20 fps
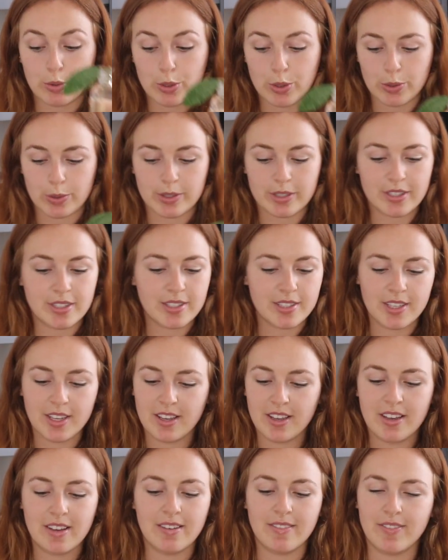roots
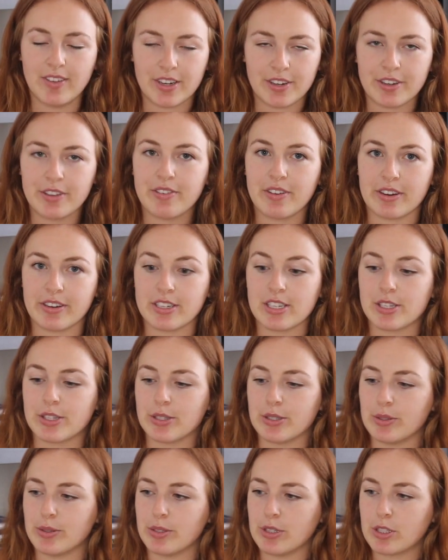very
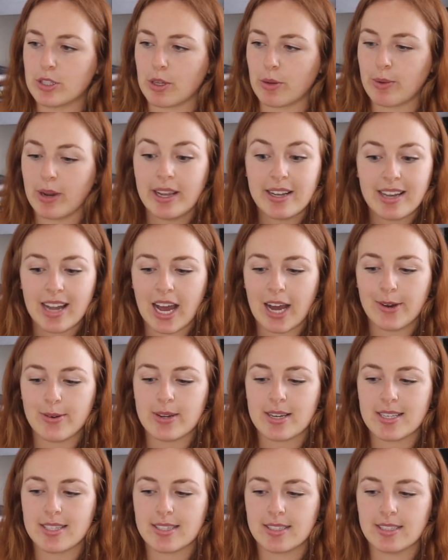soon. So right now
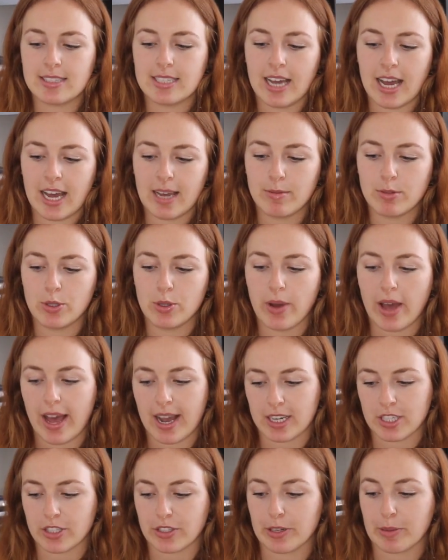is the time to
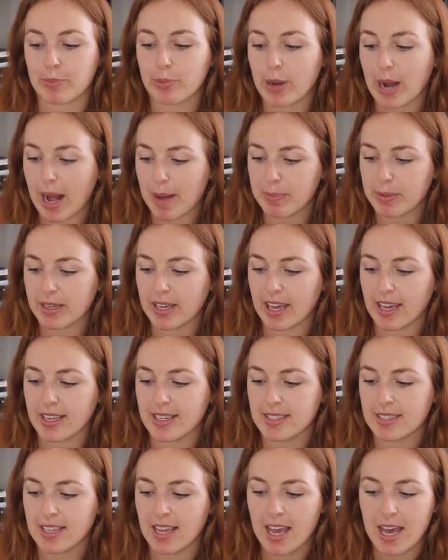actually
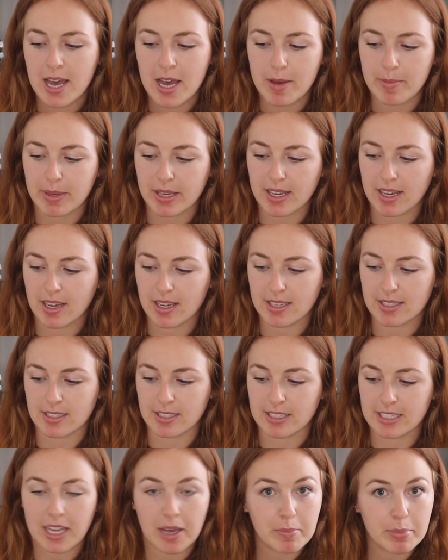propagate because
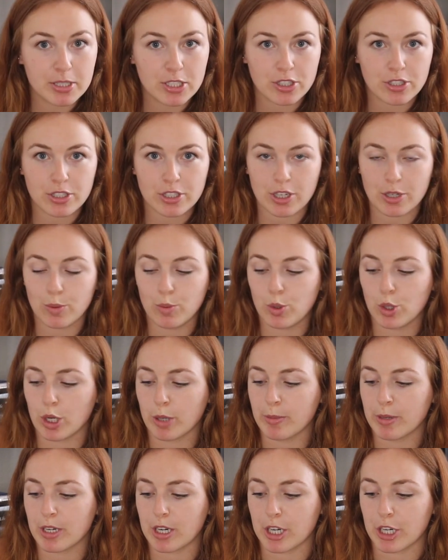the temperatures are
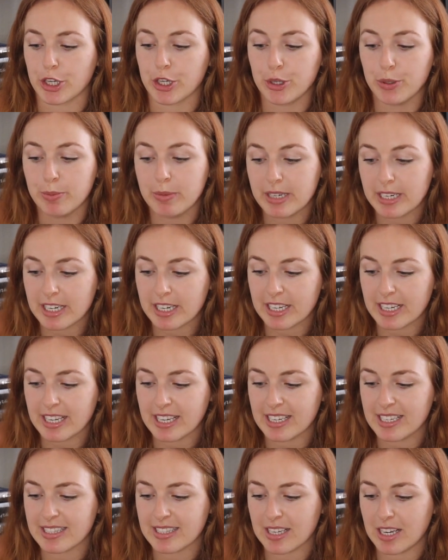warmer, our
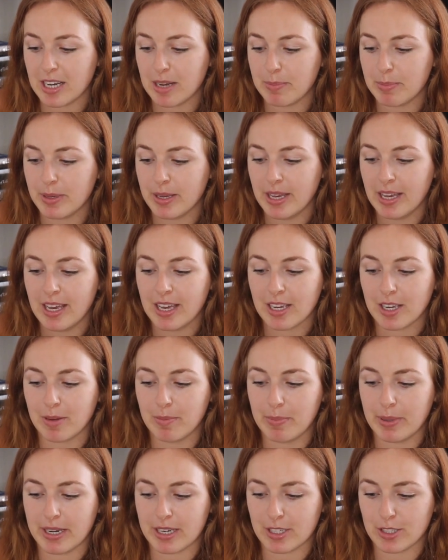humidity is up
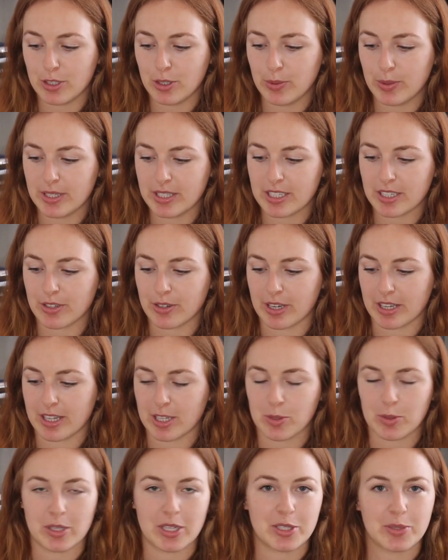compared to winter. Okay,
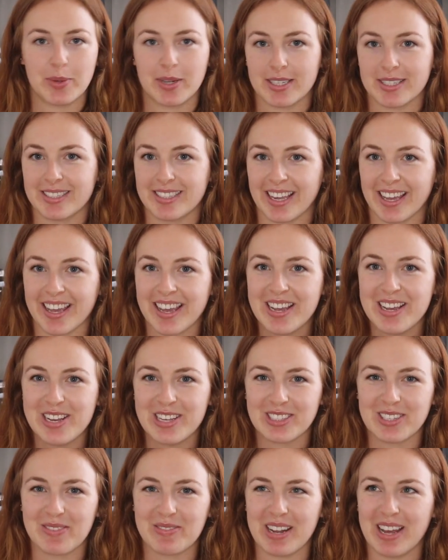this one doesn't want to stay,
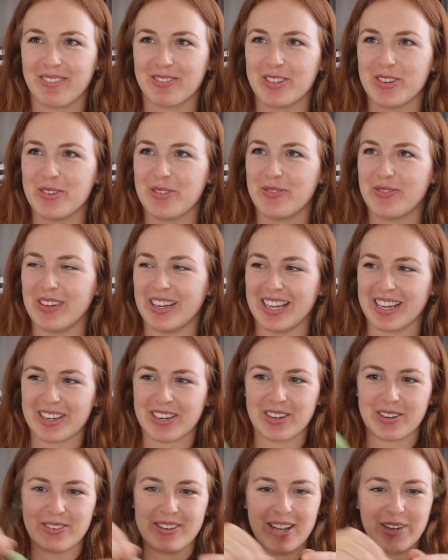so I'm gonna have to
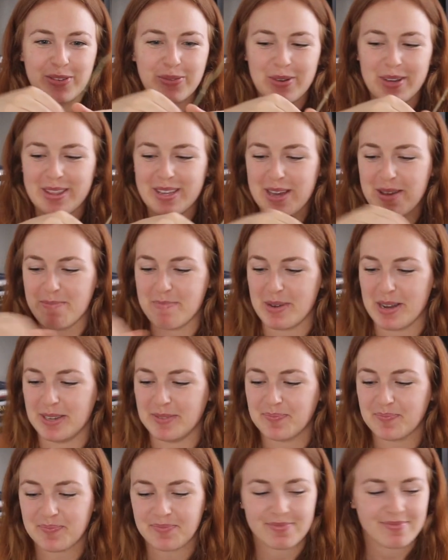finick around with it,
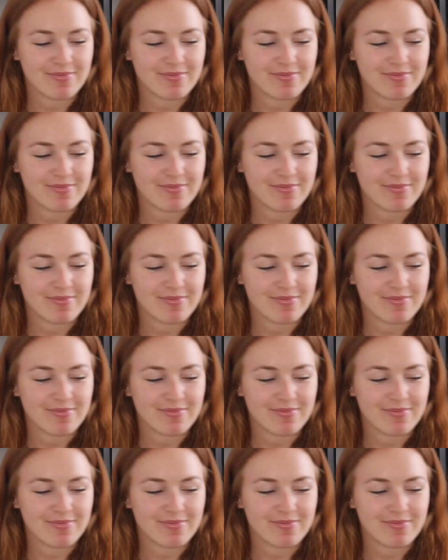but